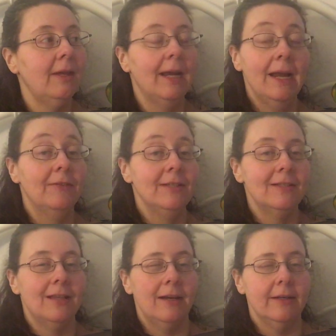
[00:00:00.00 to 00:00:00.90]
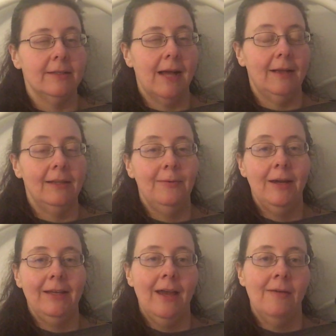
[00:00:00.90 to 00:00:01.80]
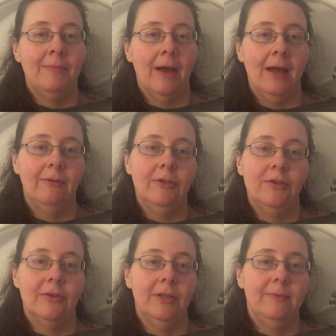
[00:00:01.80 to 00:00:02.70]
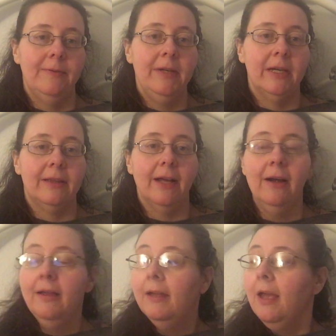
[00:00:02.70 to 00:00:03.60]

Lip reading: And I haven't decided exactly what yet, but I will show you when we get there.